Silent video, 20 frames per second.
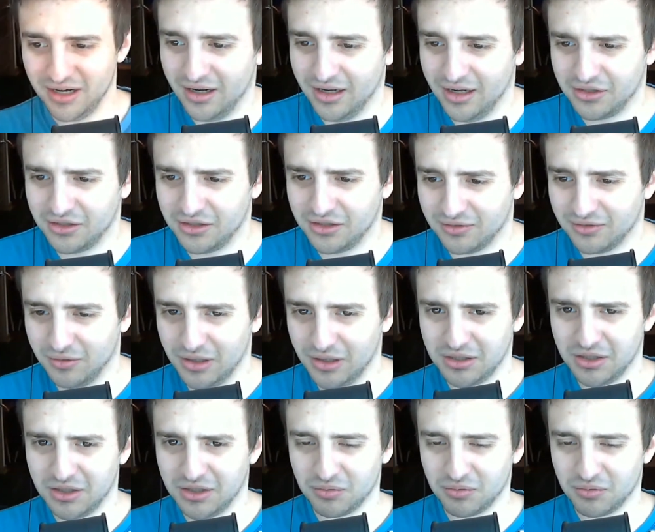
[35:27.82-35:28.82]
it's
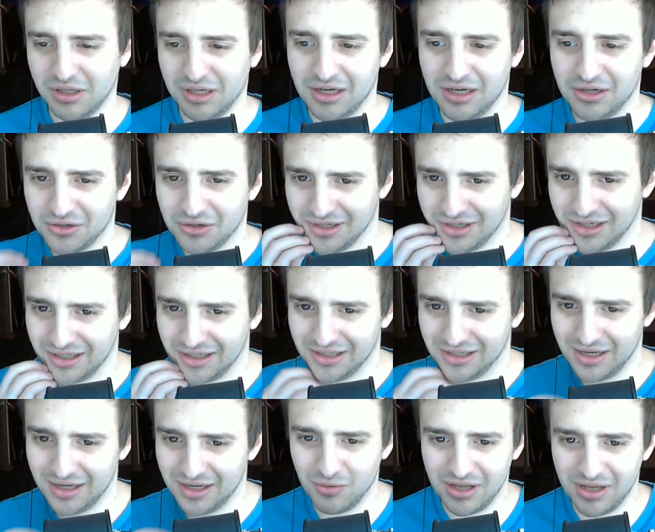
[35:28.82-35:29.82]
just really interesting
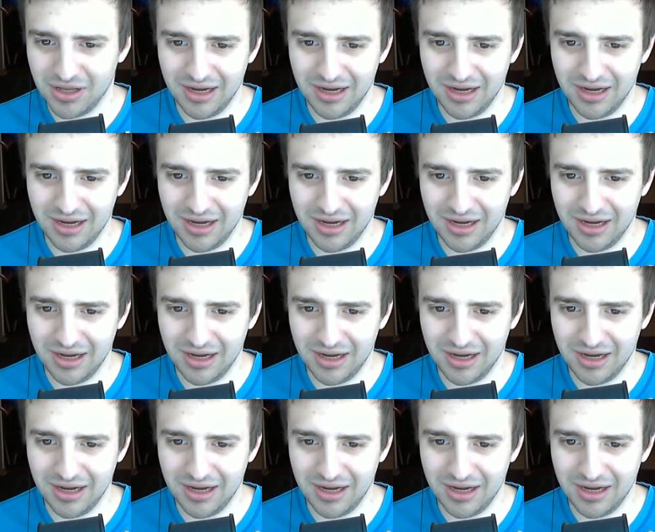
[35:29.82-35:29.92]
that they went